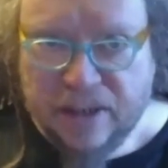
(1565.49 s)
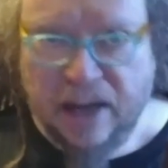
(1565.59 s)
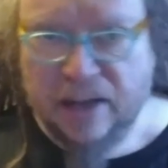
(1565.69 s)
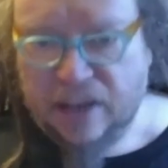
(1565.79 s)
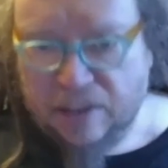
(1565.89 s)
It
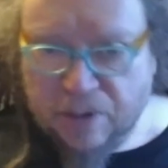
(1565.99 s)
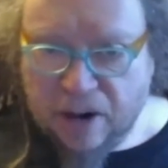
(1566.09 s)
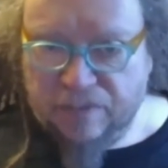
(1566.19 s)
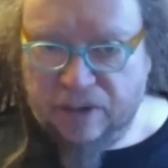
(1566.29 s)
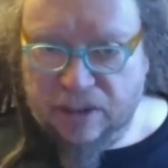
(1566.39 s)
has that
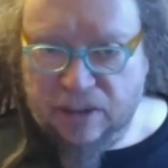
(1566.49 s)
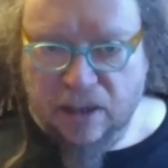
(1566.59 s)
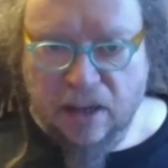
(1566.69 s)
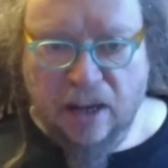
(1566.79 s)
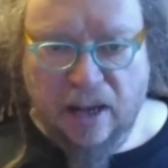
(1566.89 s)
provenance.
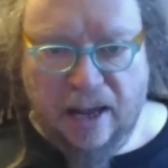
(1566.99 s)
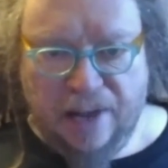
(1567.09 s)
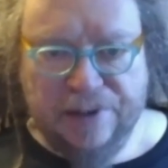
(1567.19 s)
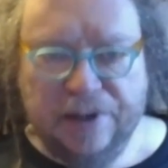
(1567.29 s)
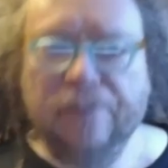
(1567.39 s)

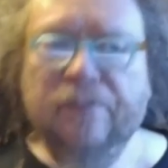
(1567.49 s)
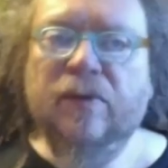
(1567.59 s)
And so